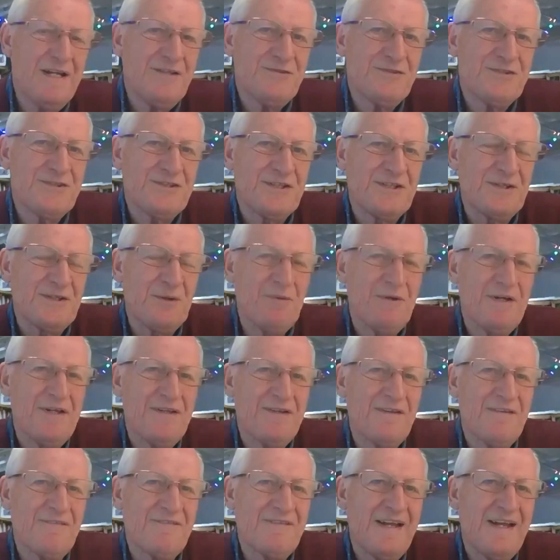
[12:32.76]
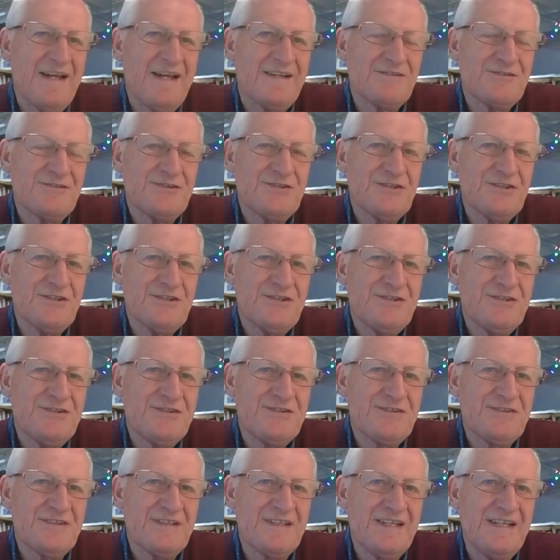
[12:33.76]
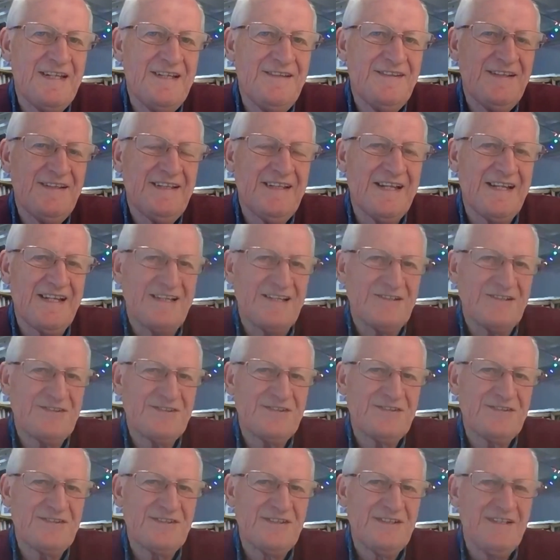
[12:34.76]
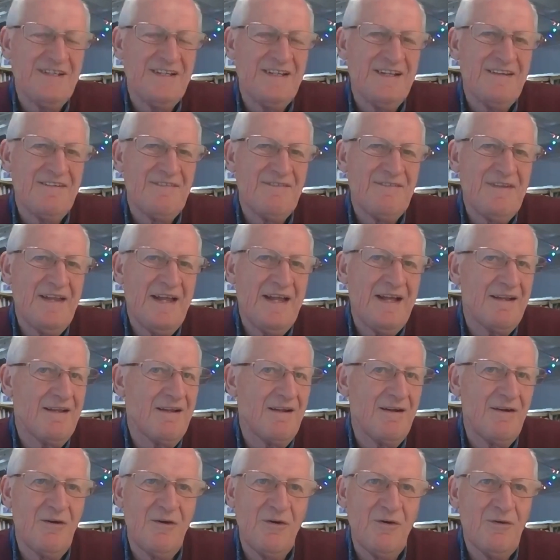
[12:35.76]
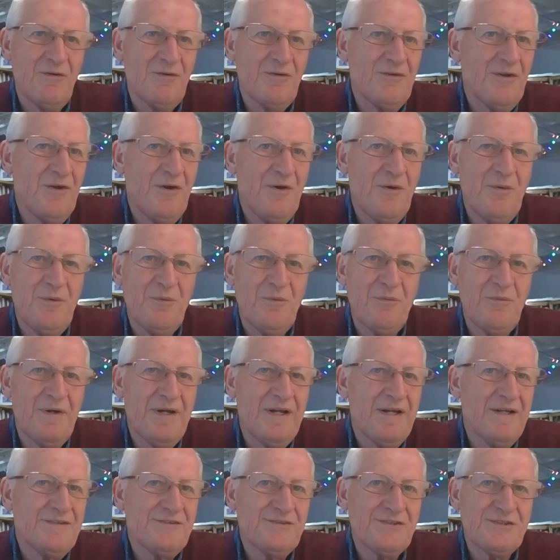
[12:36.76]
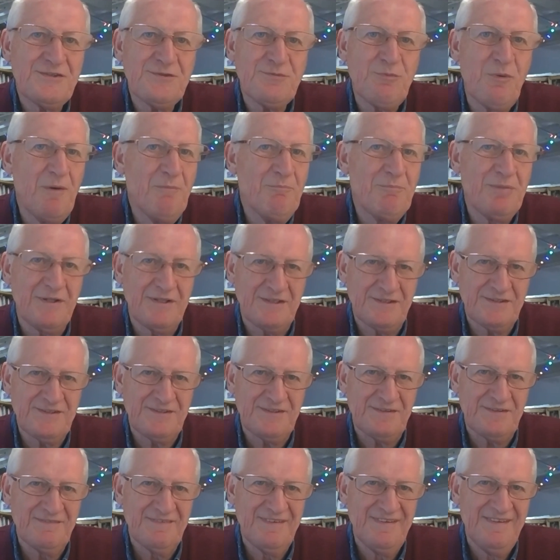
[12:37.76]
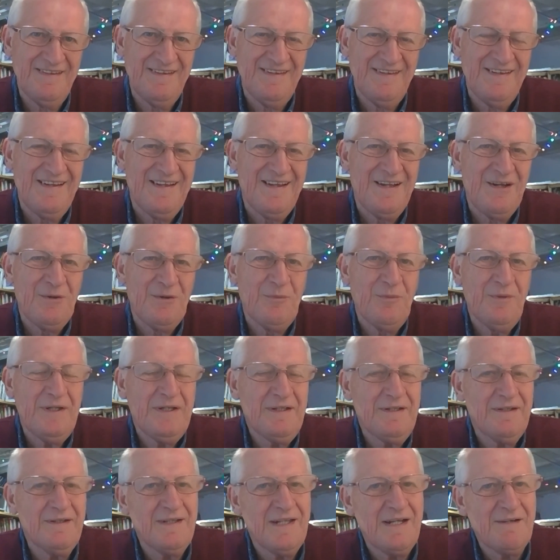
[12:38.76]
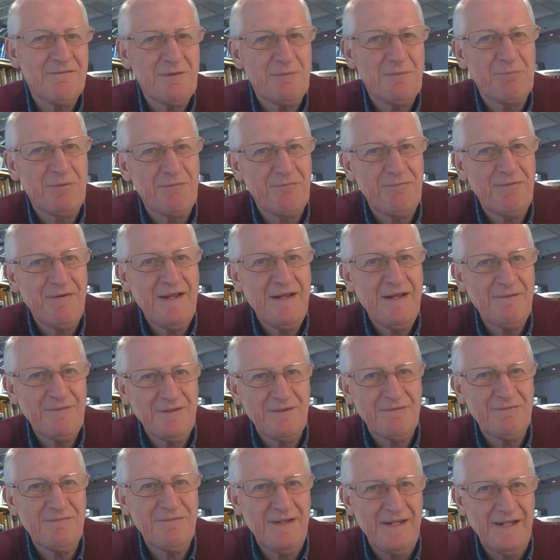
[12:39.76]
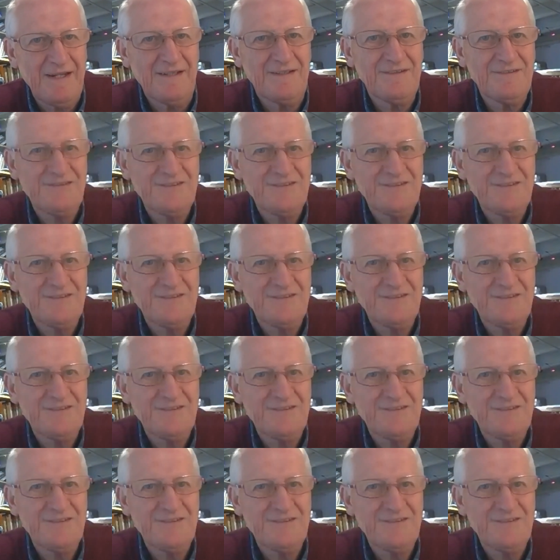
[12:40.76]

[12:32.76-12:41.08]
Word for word: interesting the way that, that just indicates that although we're just one person, we can have a profound effect